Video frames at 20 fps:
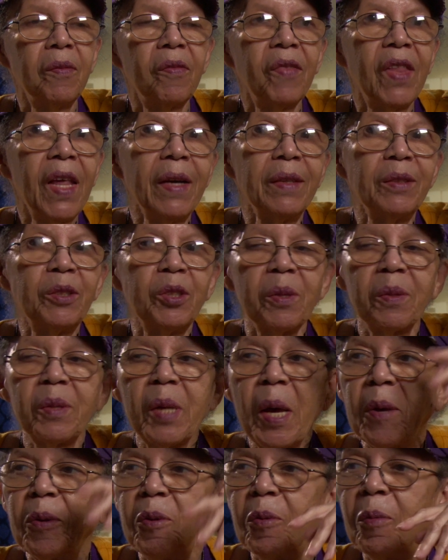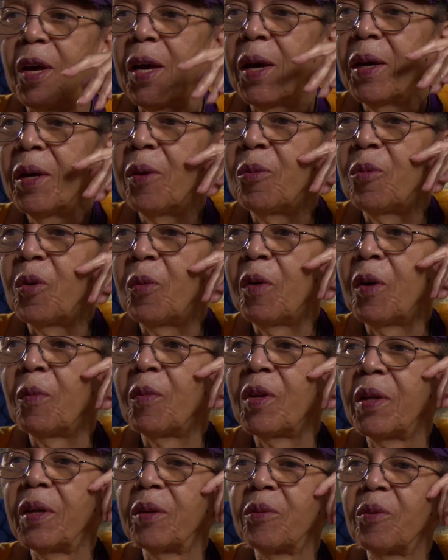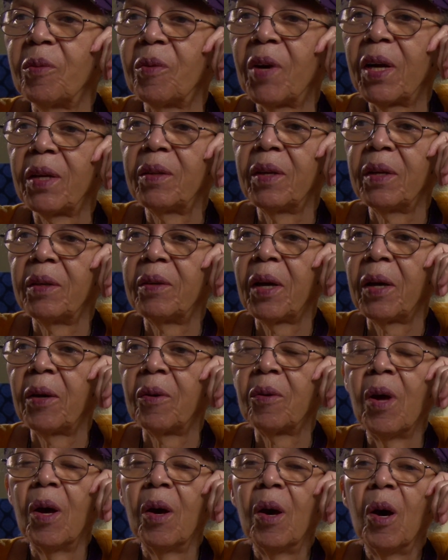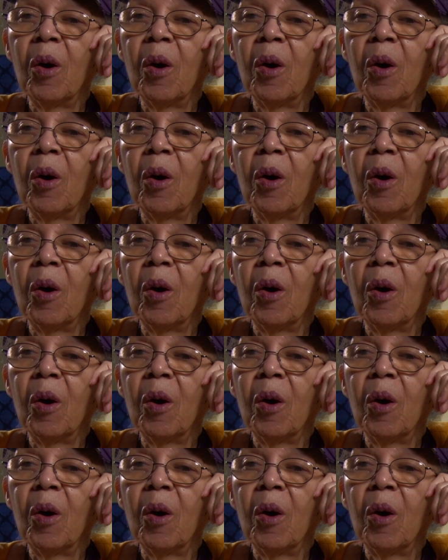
That just came to me. I hadn't remembered that to write that down.